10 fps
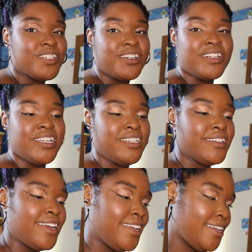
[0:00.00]
Target,
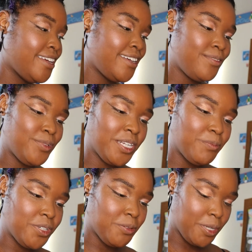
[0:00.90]
and when I
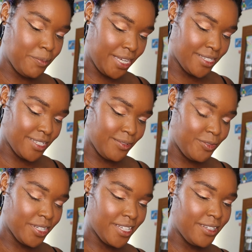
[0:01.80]
put on my mask
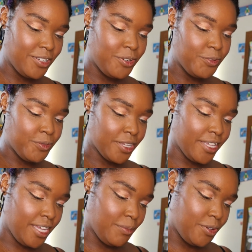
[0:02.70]
and
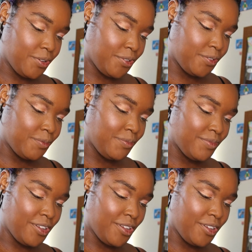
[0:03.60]
came home,